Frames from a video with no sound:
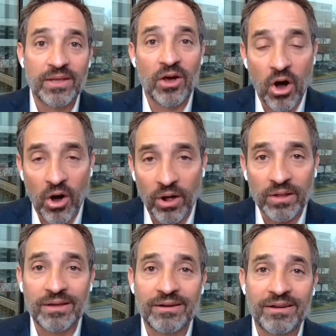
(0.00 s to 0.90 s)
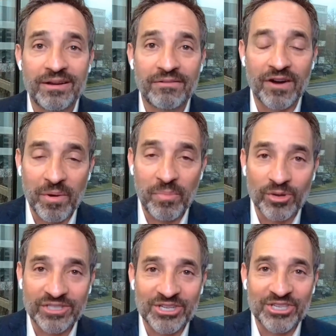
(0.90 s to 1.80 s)
all from a
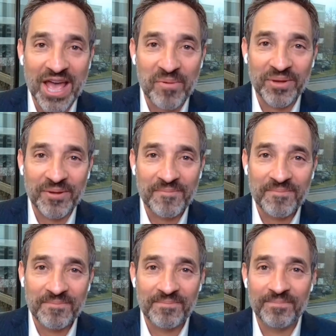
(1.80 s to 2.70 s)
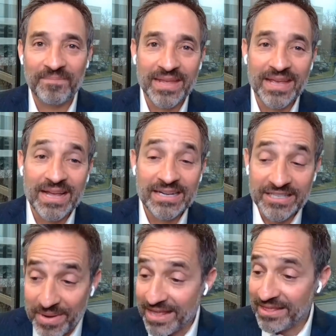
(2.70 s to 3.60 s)
postage stamp. To
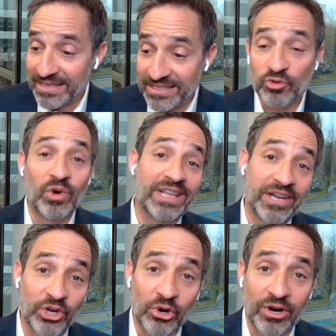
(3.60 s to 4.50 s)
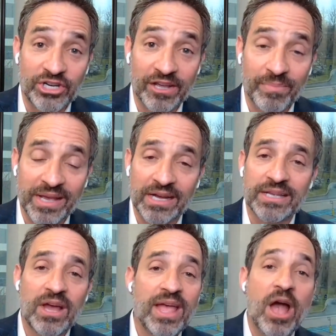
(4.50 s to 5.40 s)
me, this is really encouraging
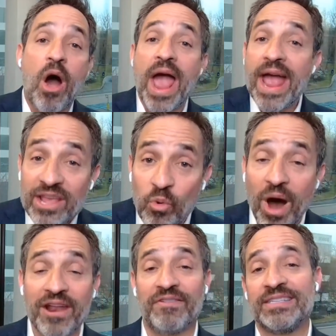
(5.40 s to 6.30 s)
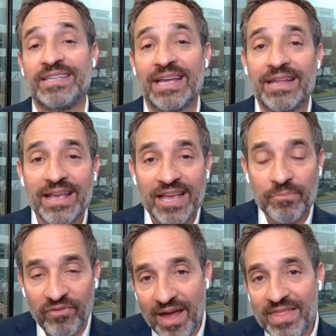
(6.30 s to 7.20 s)
because any one of us can
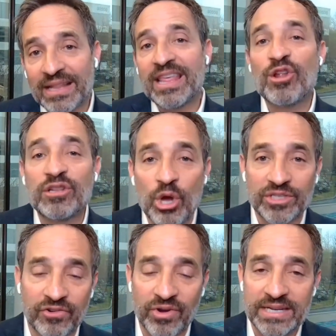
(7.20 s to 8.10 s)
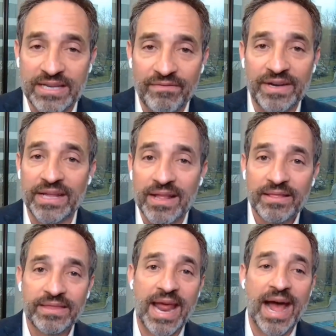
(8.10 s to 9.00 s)
provide that little dose of creativity
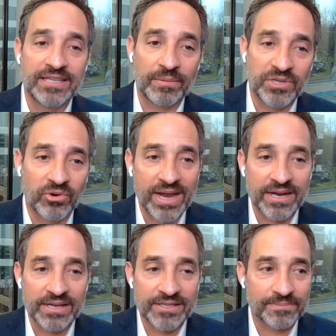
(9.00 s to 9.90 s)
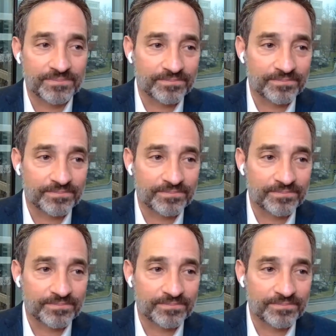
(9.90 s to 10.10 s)
that adds up to greatness.